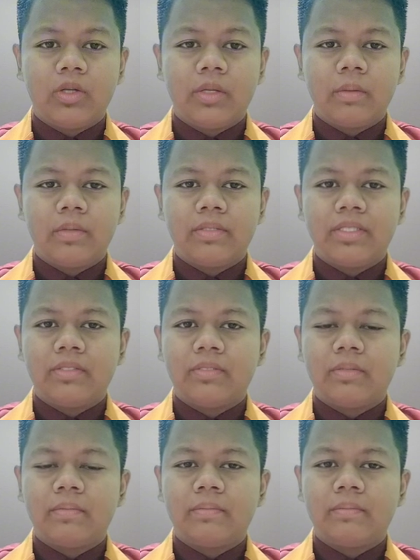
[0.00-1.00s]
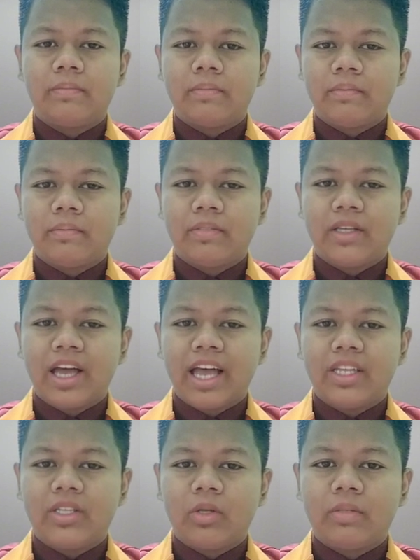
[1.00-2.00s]
responsive.
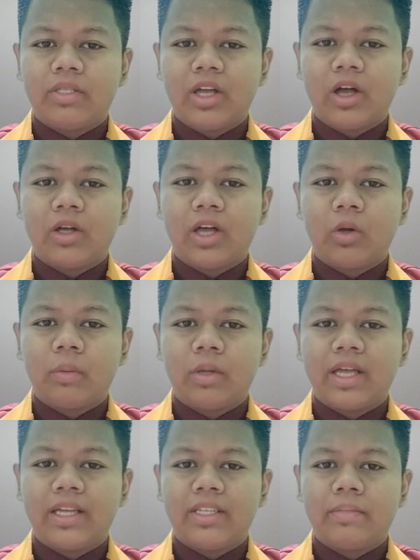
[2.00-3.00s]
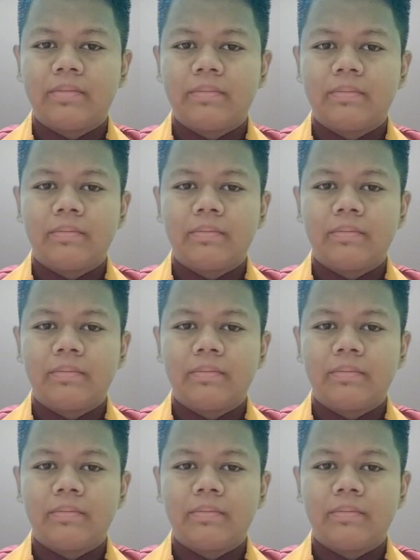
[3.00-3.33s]
8. Scenario planning.